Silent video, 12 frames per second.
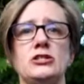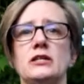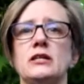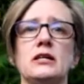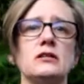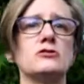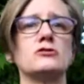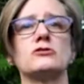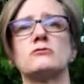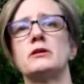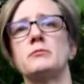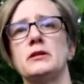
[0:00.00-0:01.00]
The kids are
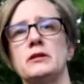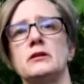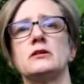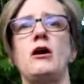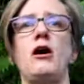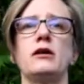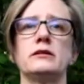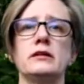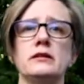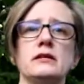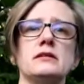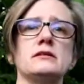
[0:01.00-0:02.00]
screaming, the dog, the
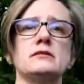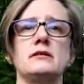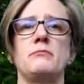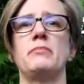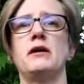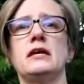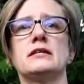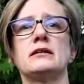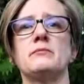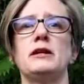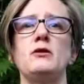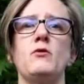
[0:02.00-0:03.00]
this, the
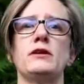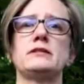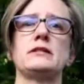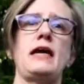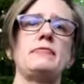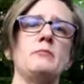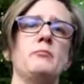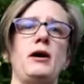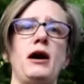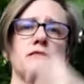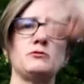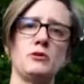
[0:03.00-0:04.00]
somebody wants that, the
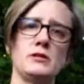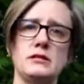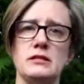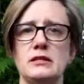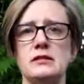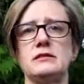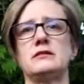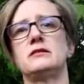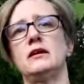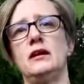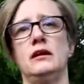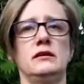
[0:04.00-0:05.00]
boss wants this.
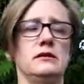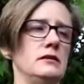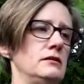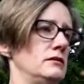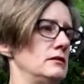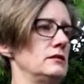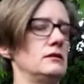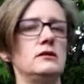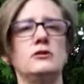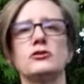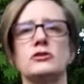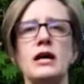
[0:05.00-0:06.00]
The,
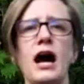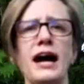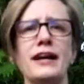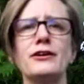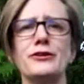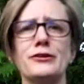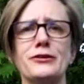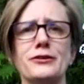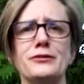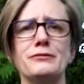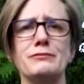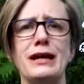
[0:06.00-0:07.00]
you're tired,
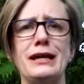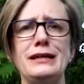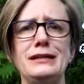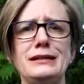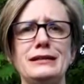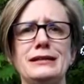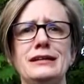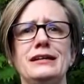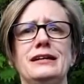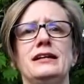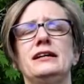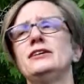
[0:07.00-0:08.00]
right?
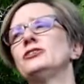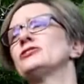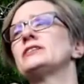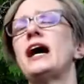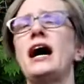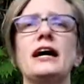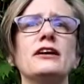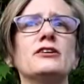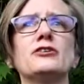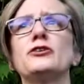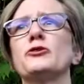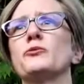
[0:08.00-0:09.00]
You're
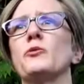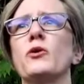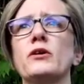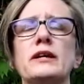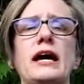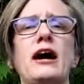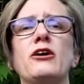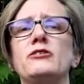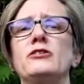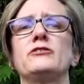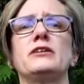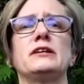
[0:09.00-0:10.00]
tired, you're worn out,
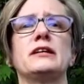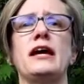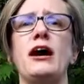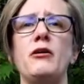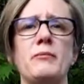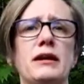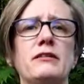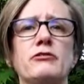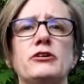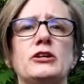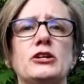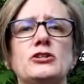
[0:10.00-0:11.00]
you're thinking, how am I ever
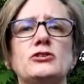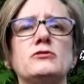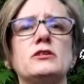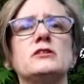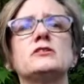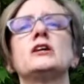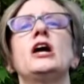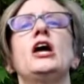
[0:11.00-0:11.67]
going to do this?